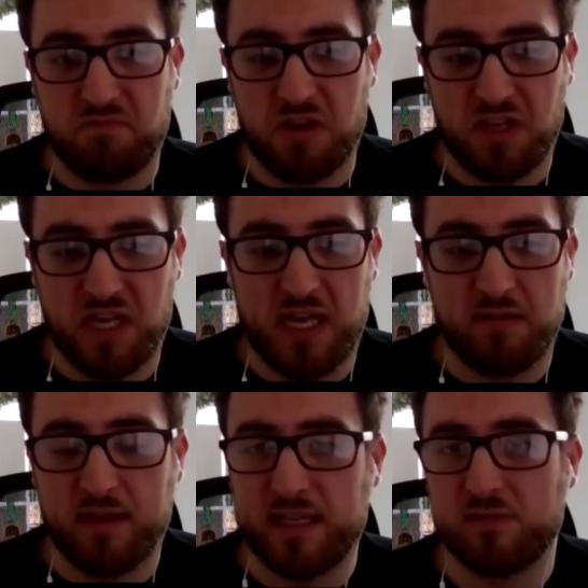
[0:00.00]
okay,
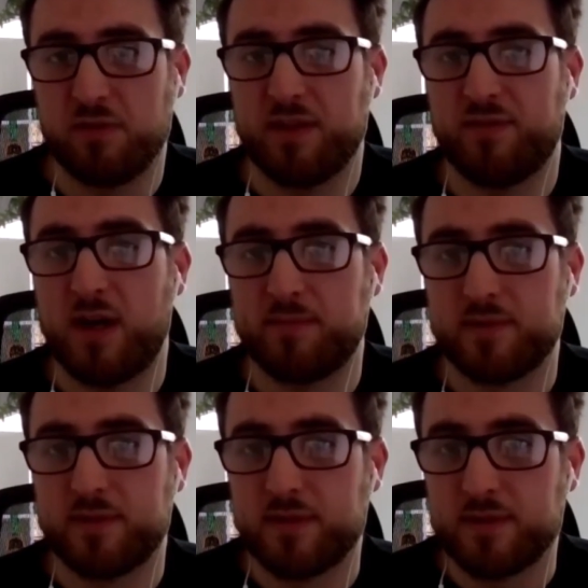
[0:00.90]
let's all give up.
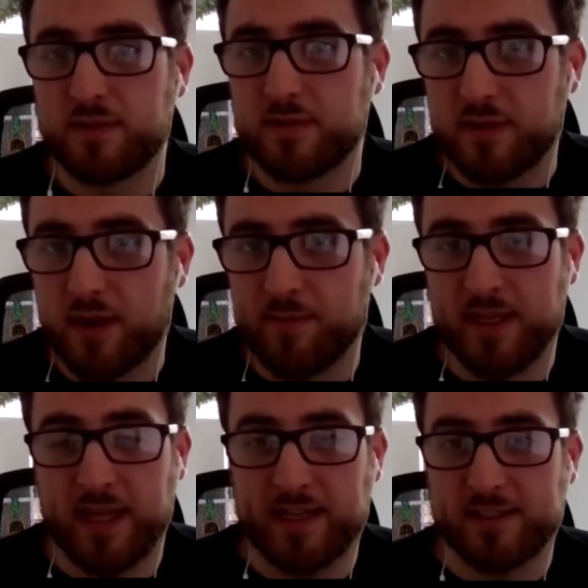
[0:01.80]
I mean,
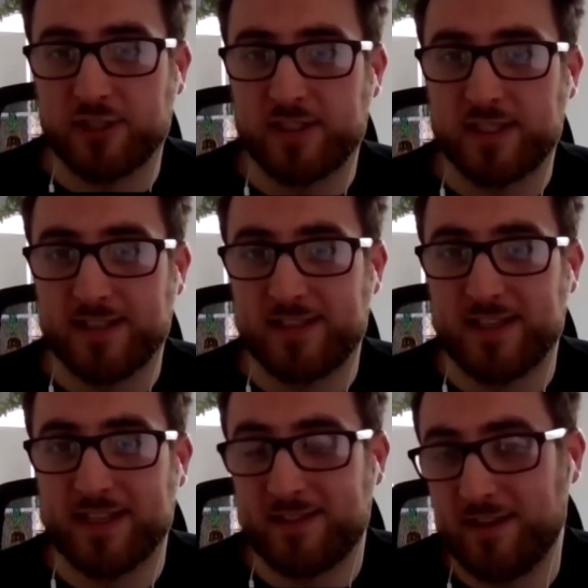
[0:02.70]
that just
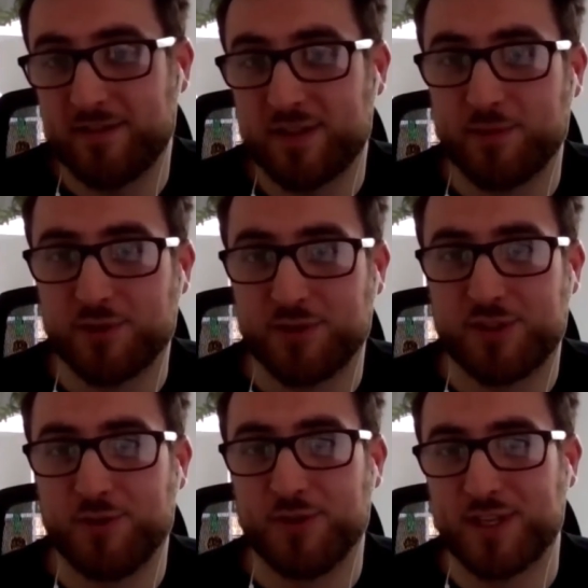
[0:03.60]
says if someone's on
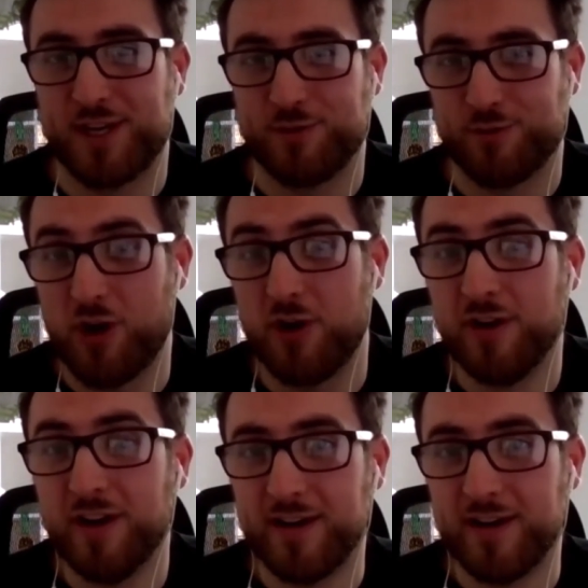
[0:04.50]
suicidal row,